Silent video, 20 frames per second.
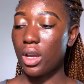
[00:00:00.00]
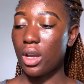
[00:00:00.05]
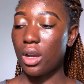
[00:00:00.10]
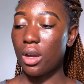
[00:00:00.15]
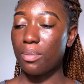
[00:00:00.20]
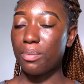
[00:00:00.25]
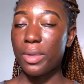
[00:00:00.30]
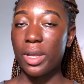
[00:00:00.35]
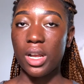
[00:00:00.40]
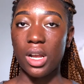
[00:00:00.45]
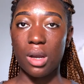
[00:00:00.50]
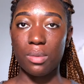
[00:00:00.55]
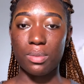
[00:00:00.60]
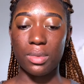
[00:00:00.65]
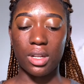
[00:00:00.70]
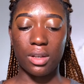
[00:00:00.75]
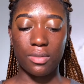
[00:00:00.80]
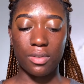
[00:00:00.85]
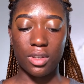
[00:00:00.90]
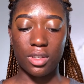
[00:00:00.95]
makeup
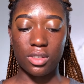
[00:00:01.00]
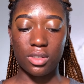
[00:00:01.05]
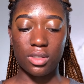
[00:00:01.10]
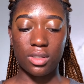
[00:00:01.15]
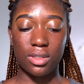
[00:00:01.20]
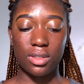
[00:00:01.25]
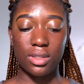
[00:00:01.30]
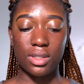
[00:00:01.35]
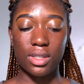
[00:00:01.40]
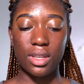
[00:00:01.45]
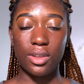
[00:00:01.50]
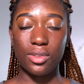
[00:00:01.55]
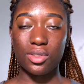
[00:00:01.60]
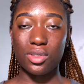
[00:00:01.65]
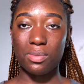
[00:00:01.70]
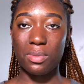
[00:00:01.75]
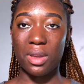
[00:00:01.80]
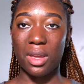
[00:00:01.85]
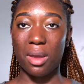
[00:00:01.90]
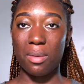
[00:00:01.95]
lovers tend
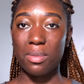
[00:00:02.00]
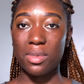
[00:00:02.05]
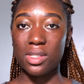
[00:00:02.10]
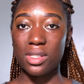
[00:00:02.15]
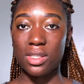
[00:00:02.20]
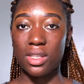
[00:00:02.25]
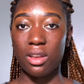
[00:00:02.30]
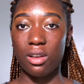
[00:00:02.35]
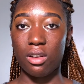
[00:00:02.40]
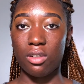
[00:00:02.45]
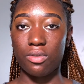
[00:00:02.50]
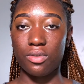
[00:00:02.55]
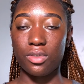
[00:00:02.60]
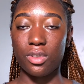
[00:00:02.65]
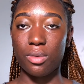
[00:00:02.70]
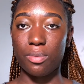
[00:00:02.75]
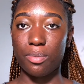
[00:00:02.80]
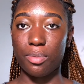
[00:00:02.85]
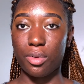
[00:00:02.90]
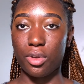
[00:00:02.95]
to make a mistake of
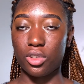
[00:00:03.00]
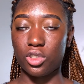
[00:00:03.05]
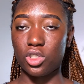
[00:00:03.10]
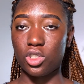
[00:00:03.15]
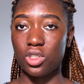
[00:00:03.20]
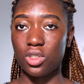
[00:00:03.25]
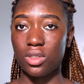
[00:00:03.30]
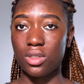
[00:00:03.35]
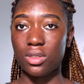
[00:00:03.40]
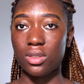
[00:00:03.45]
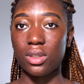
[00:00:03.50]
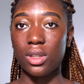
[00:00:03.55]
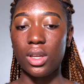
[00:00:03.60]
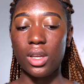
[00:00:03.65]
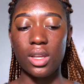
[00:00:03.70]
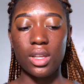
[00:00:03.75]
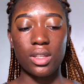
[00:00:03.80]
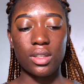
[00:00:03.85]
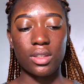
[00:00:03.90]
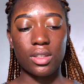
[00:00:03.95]
not purchasing
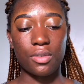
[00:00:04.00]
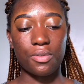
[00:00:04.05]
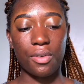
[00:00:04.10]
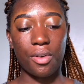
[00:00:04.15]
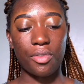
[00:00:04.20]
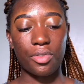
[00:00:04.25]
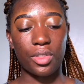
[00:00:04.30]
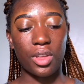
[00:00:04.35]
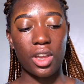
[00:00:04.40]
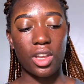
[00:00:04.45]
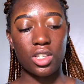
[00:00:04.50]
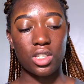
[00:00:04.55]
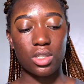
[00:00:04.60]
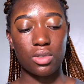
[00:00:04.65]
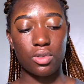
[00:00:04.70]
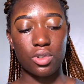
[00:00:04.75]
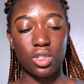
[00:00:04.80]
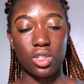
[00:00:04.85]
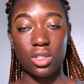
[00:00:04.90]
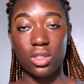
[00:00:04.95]
the
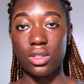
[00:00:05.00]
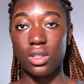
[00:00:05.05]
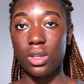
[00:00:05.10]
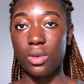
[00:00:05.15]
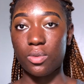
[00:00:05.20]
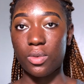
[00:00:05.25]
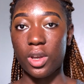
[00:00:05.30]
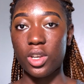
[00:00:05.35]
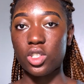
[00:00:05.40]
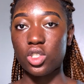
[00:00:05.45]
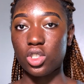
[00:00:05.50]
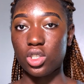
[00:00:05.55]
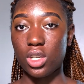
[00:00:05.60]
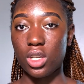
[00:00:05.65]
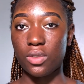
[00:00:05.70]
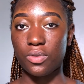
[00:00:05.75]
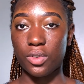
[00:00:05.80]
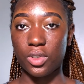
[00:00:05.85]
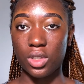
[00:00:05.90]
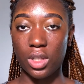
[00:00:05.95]
foundation which is in the right
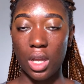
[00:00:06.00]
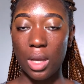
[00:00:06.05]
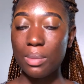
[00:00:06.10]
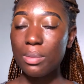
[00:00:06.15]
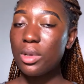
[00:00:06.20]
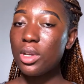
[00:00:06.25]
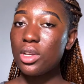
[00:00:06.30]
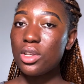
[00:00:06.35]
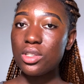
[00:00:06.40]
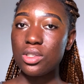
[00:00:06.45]
shade for them.